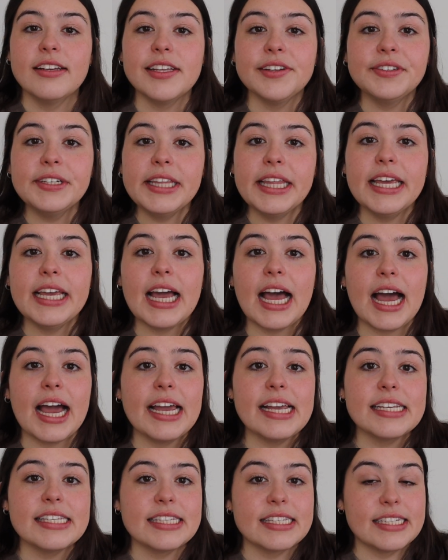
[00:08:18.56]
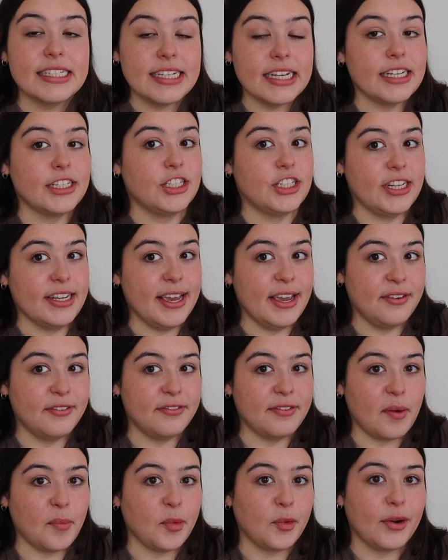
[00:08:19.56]
is everything I stitched in
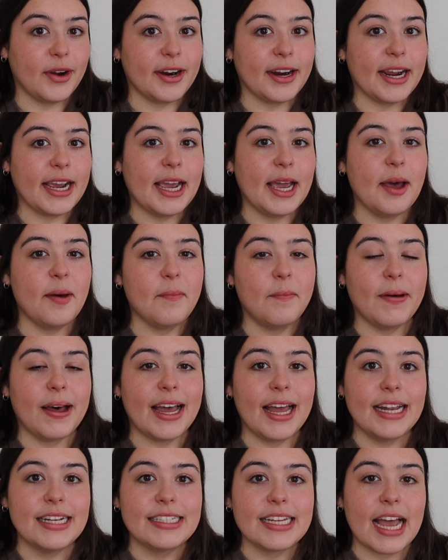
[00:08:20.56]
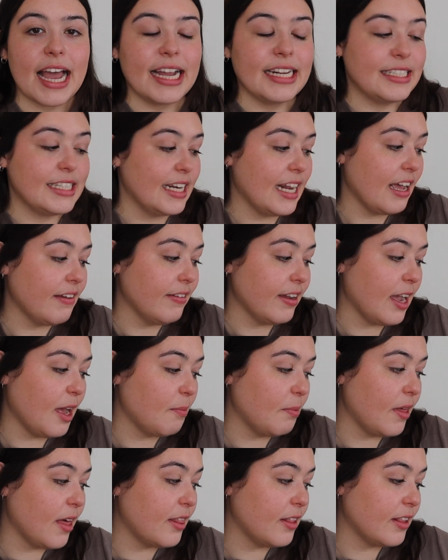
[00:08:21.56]
February, but I did have a
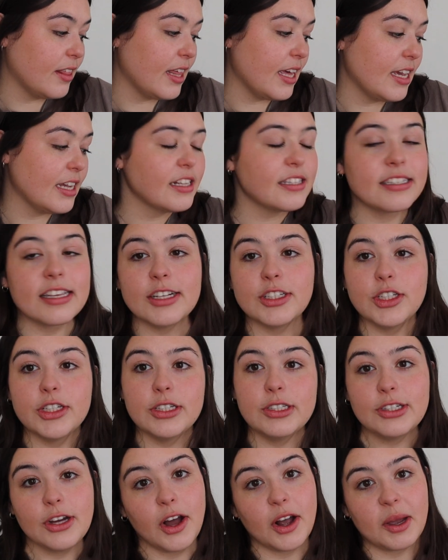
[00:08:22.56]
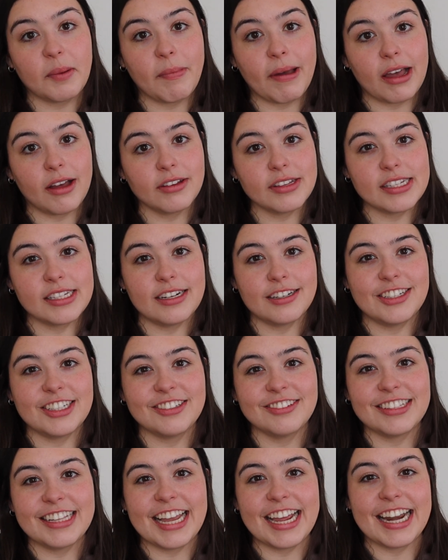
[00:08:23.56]
couple other things to talk about stitching
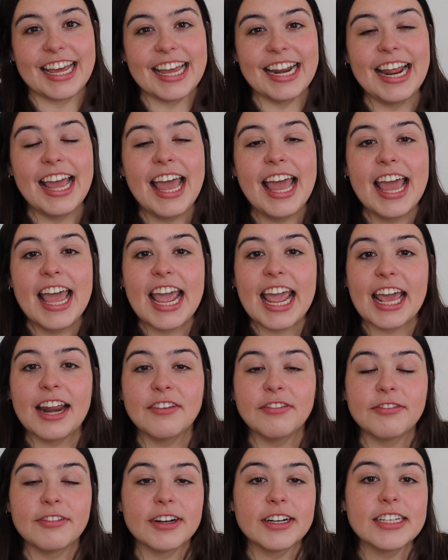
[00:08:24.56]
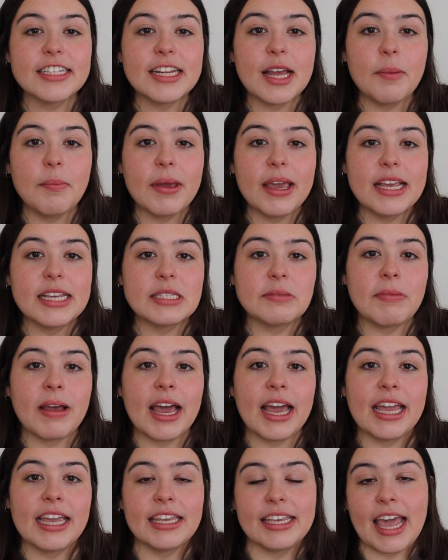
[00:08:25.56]
related. And first up is
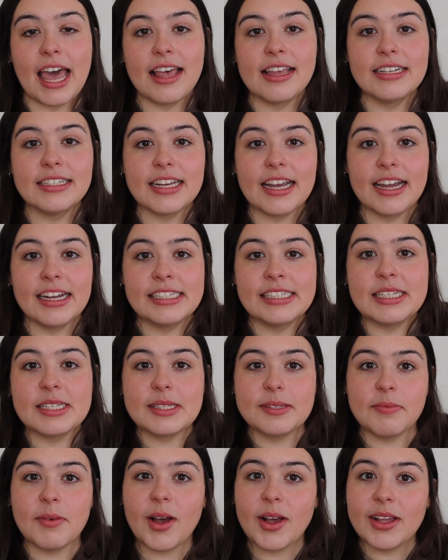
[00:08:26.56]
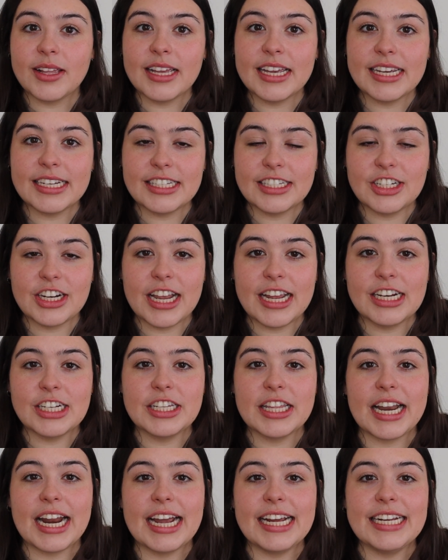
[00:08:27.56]
my Galentine's small
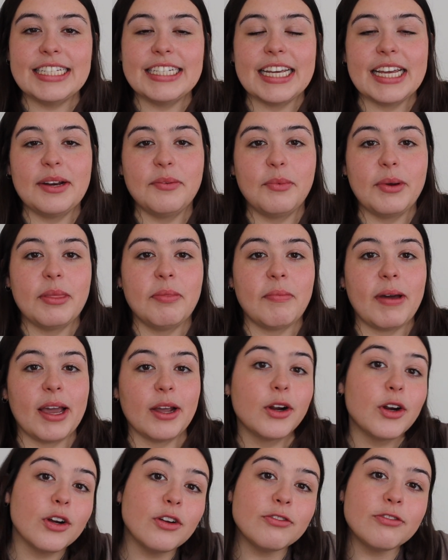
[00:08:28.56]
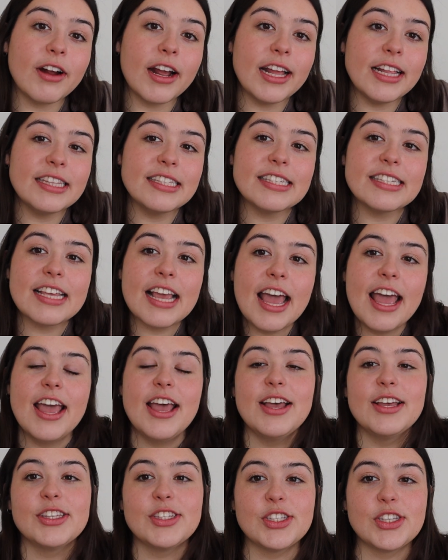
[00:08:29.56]
exchange that I did with my girlfriends.
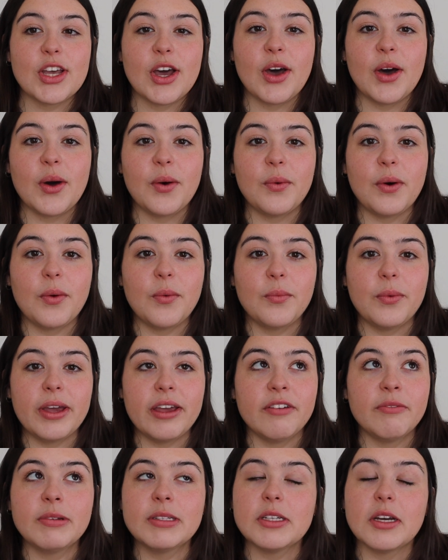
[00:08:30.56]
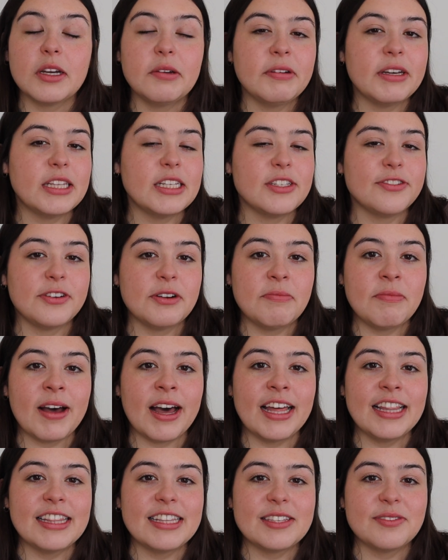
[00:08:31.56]
So we've been talking about this for
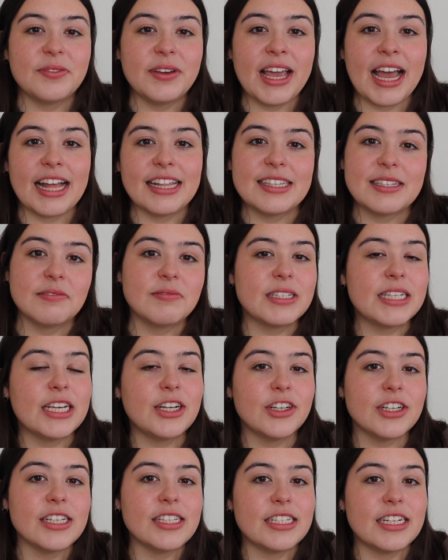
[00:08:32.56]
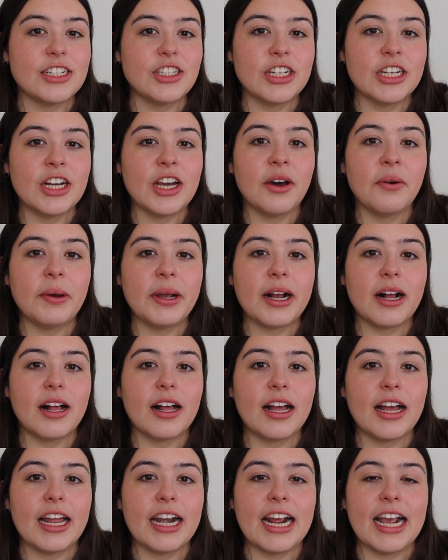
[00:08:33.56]
months. We had some secret stitching going
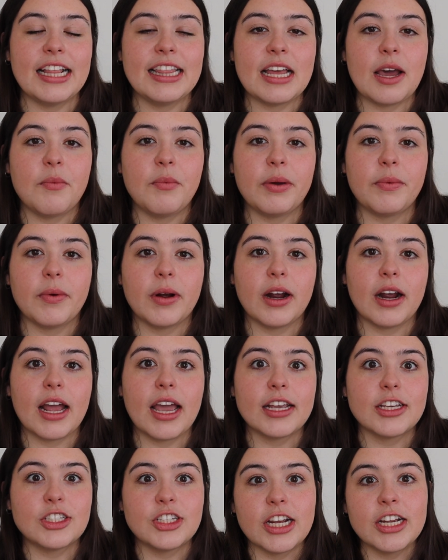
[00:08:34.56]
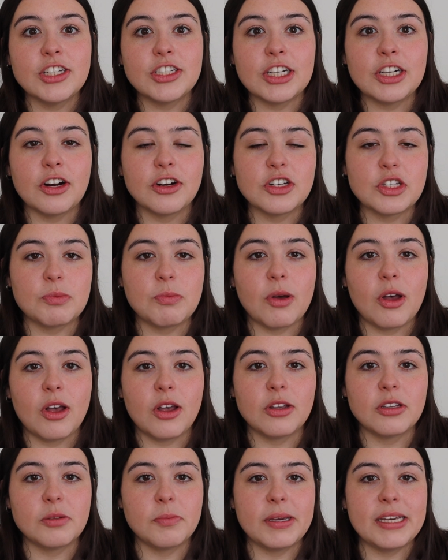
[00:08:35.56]
on, and then we were exchanging our
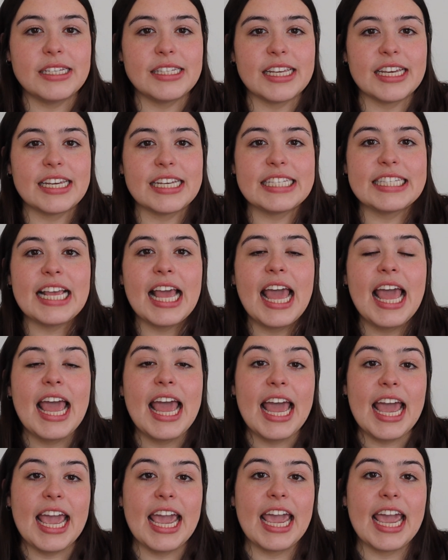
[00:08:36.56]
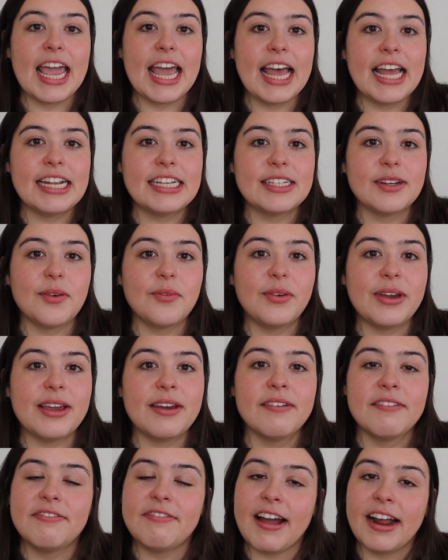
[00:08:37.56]
smalls pieces, and
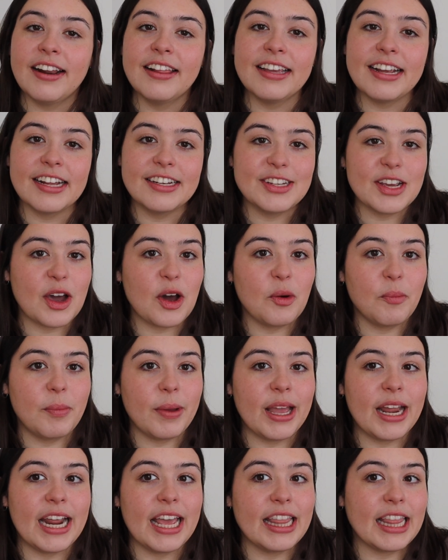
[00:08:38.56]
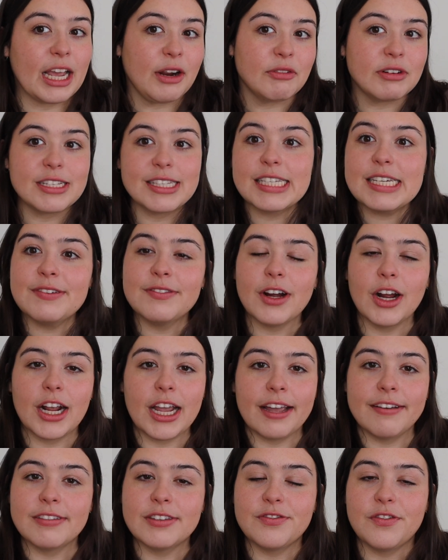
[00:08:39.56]
we finally got to open and like receive our
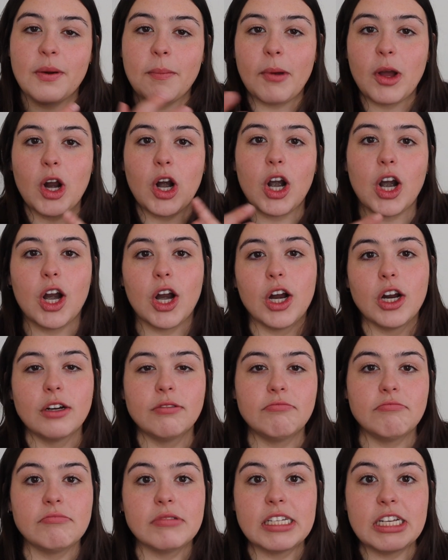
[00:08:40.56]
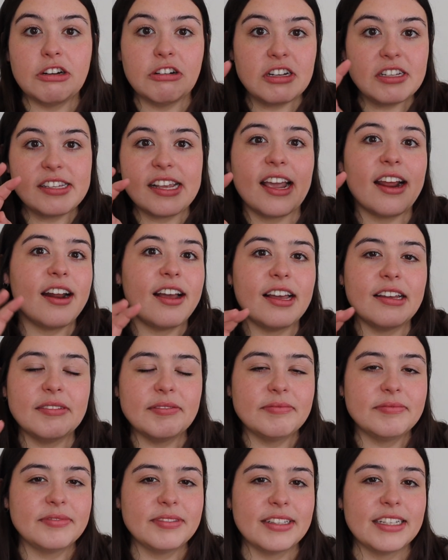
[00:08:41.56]
gifts from our Secret
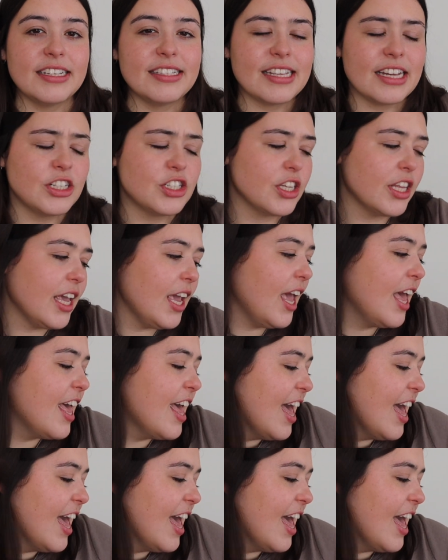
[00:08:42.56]
Santa, essentially.